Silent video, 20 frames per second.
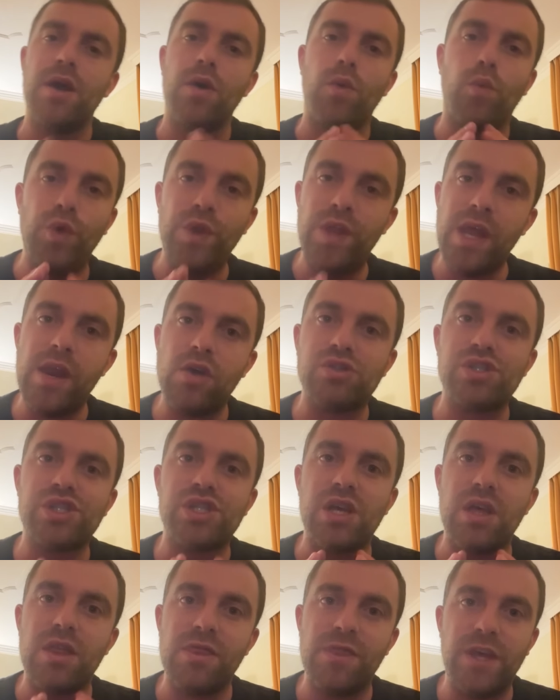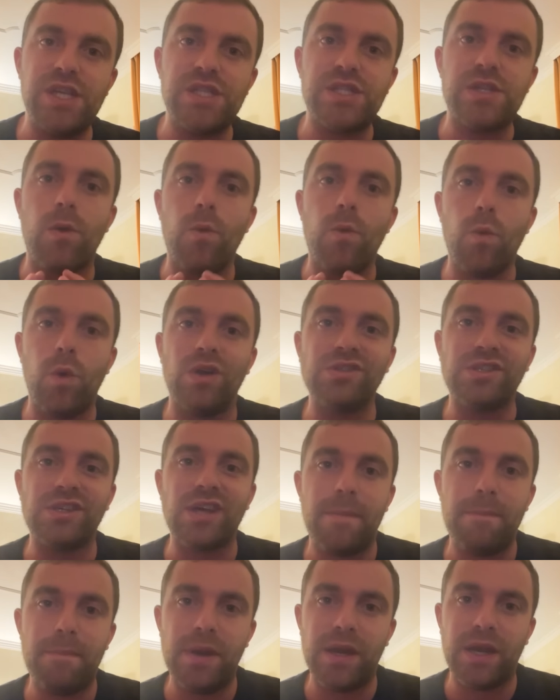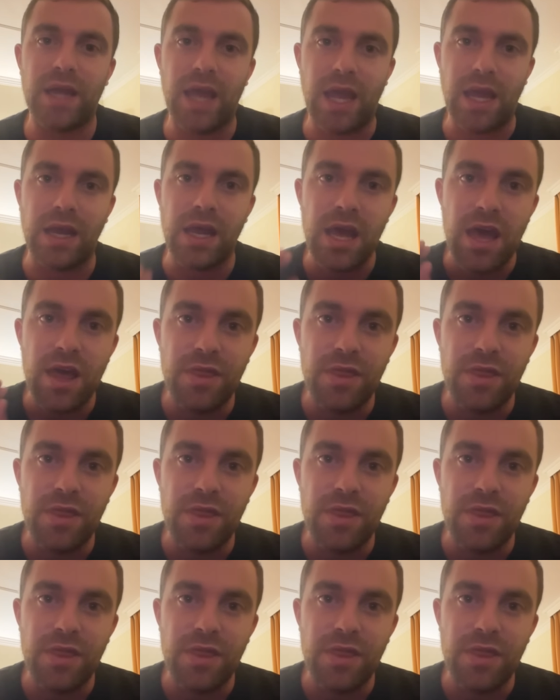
With Ineos, this won't happen again.